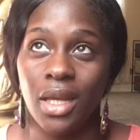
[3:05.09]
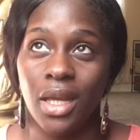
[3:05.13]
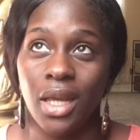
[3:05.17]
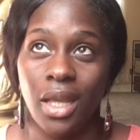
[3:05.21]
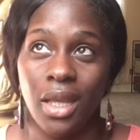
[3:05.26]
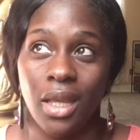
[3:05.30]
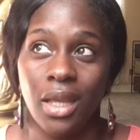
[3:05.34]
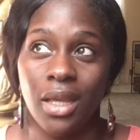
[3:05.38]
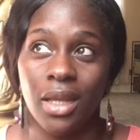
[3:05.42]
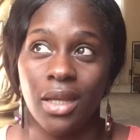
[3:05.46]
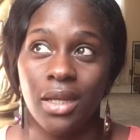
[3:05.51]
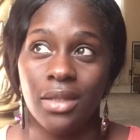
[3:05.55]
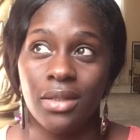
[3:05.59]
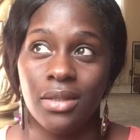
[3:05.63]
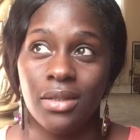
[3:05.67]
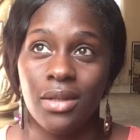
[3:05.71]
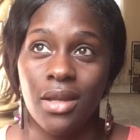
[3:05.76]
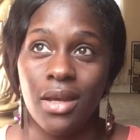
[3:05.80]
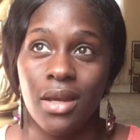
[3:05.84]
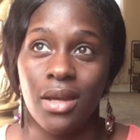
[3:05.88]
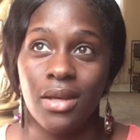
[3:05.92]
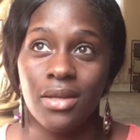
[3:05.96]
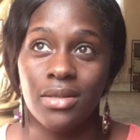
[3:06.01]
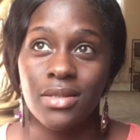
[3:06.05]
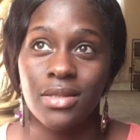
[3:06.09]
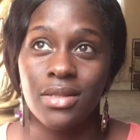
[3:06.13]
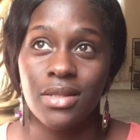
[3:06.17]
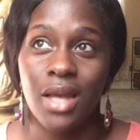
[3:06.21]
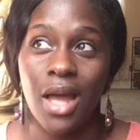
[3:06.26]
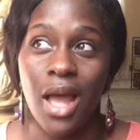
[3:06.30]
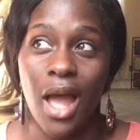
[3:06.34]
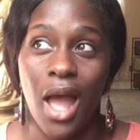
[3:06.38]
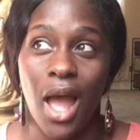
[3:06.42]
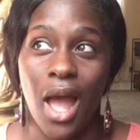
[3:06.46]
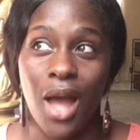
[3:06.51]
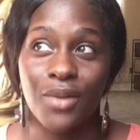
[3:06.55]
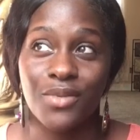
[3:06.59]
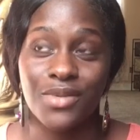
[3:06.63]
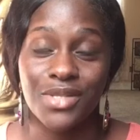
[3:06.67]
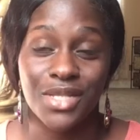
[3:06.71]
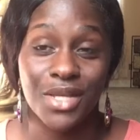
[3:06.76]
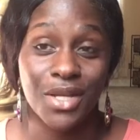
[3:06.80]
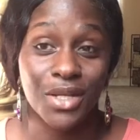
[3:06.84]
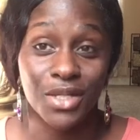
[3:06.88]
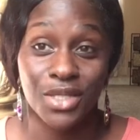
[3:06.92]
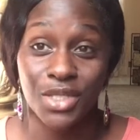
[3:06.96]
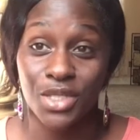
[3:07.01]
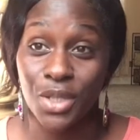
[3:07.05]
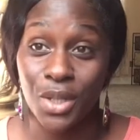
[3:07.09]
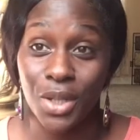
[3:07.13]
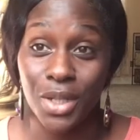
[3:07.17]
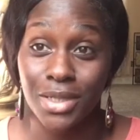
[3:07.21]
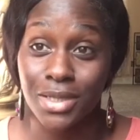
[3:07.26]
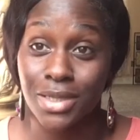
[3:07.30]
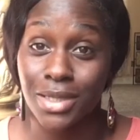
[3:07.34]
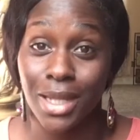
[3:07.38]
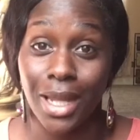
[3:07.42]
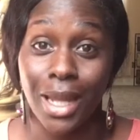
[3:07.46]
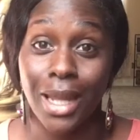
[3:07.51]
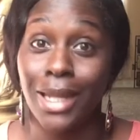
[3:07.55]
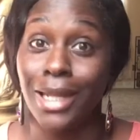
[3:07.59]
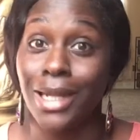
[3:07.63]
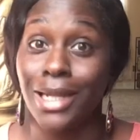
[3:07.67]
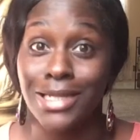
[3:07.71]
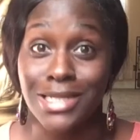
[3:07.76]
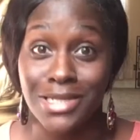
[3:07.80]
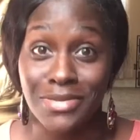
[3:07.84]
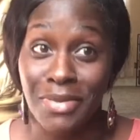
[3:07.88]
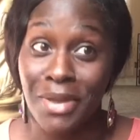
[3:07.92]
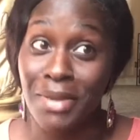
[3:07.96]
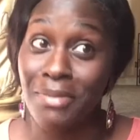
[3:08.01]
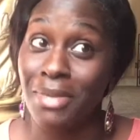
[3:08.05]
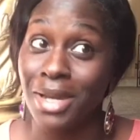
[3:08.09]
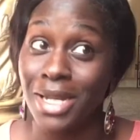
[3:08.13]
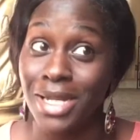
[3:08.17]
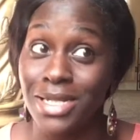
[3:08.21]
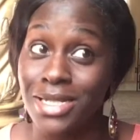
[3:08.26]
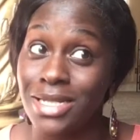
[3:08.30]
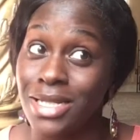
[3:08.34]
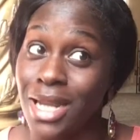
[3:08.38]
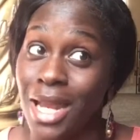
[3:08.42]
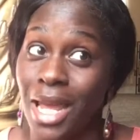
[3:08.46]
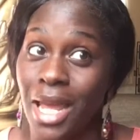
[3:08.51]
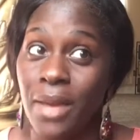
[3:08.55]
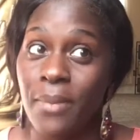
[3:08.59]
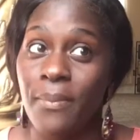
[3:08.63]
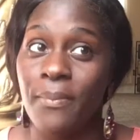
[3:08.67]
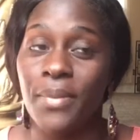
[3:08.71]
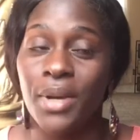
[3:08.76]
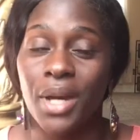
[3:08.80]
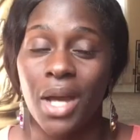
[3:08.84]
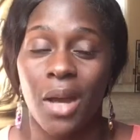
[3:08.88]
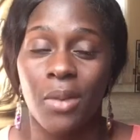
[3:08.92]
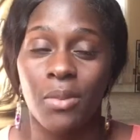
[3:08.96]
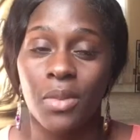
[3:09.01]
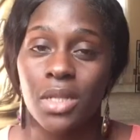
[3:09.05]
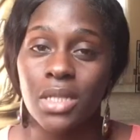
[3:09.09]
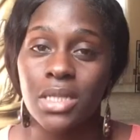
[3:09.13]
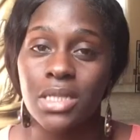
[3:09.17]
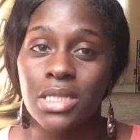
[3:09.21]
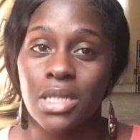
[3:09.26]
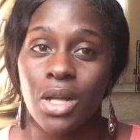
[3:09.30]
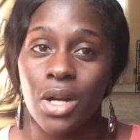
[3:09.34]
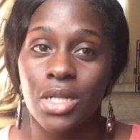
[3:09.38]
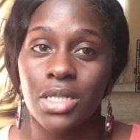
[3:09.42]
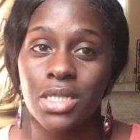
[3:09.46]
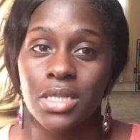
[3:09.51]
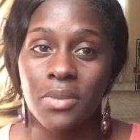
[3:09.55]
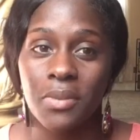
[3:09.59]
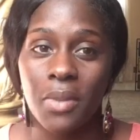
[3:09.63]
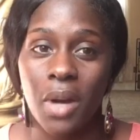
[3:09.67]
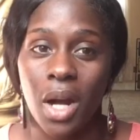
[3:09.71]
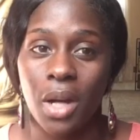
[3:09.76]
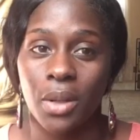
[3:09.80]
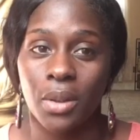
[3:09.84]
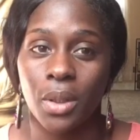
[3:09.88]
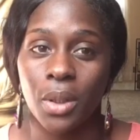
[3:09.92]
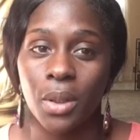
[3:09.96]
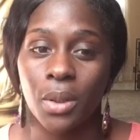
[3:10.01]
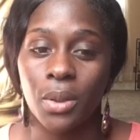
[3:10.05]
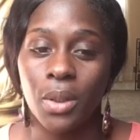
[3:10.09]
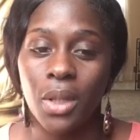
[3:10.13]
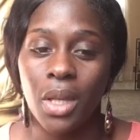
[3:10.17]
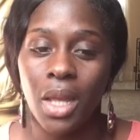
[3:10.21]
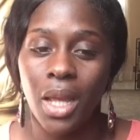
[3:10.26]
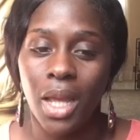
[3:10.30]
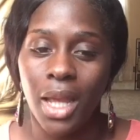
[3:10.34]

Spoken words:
And I was going to start today and I spent money today, but I'm going to start tomorrow.